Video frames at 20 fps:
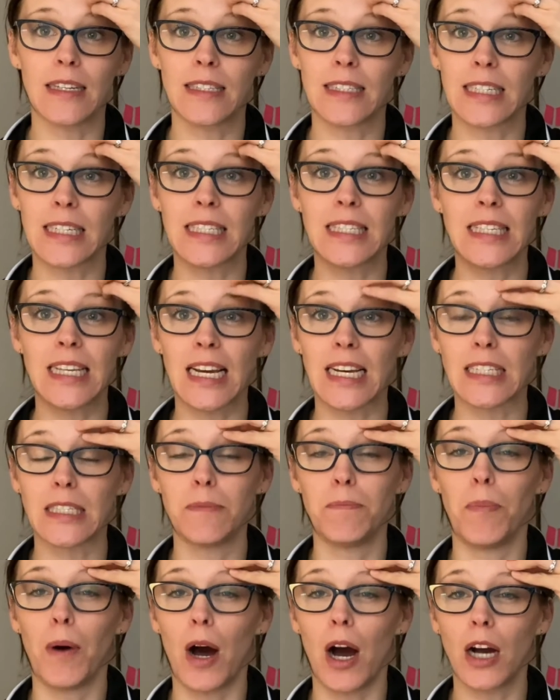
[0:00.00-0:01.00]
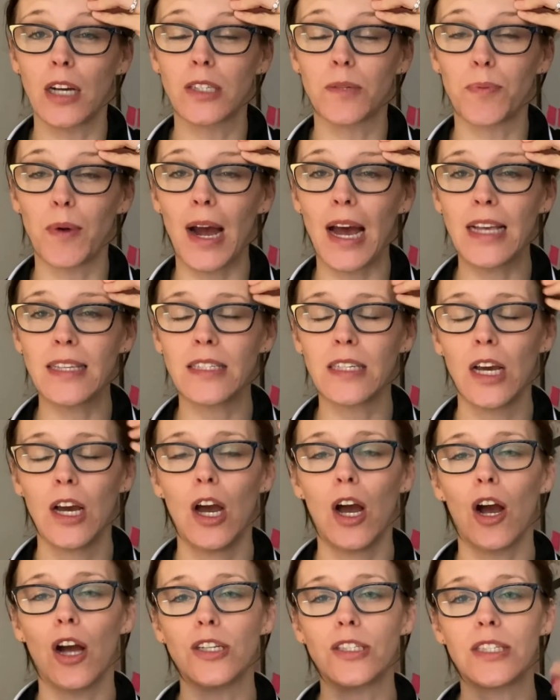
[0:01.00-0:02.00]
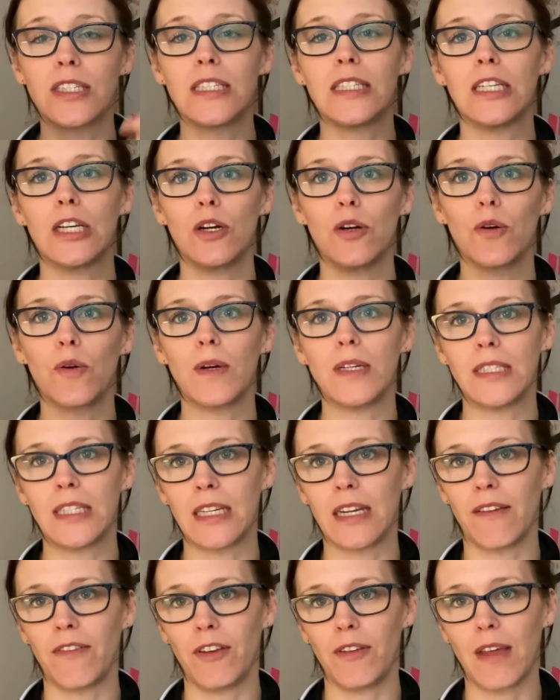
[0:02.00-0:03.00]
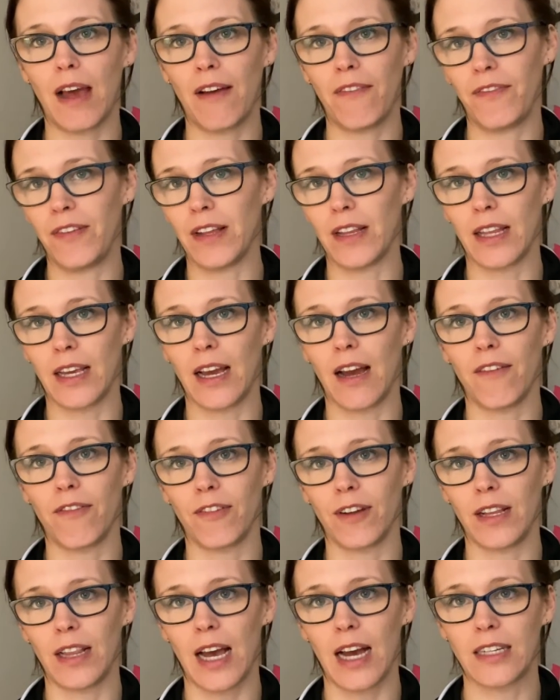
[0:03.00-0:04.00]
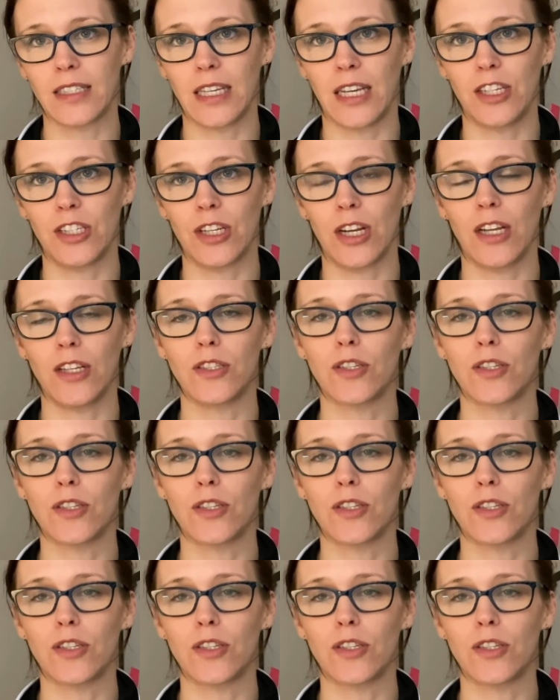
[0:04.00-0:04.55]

to 6 box breaths is still going to give you that feeling of relaxation.